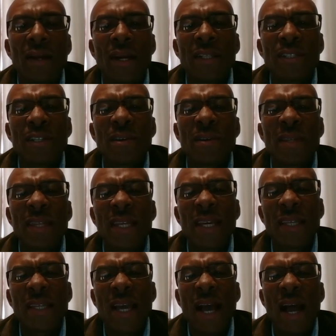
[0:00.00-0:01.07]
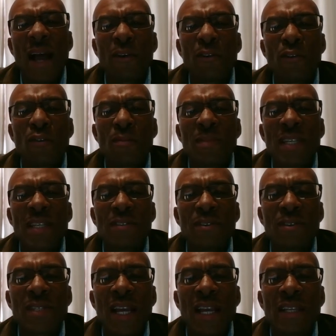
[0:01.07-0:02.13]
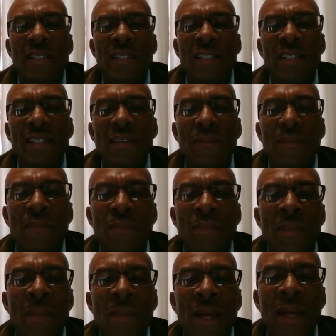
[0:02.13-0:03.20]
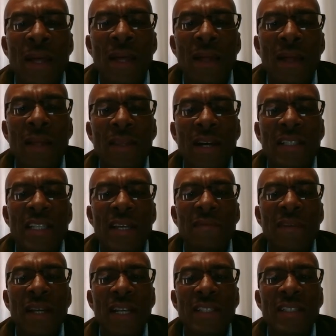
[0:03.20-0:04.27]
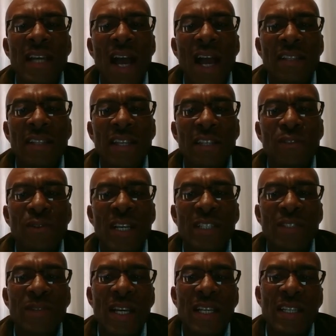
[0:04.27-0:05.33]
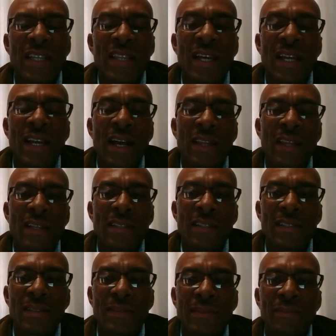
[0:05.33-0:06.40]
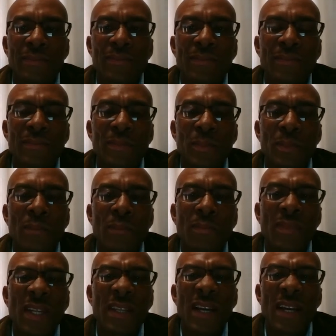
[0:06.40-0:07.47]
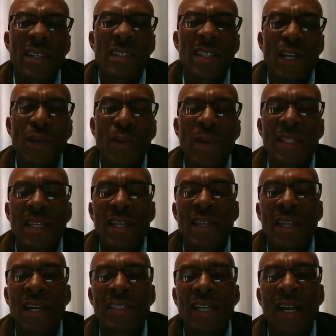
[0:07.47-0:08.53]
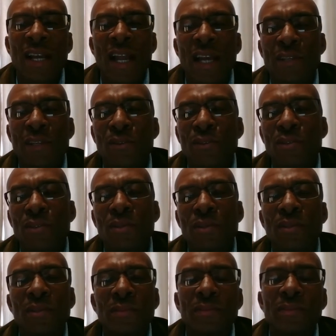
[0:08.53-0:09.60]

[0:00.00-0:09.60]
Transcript: Do you think there are groups in society that have greater access to education than others? That is the question that I'd like you to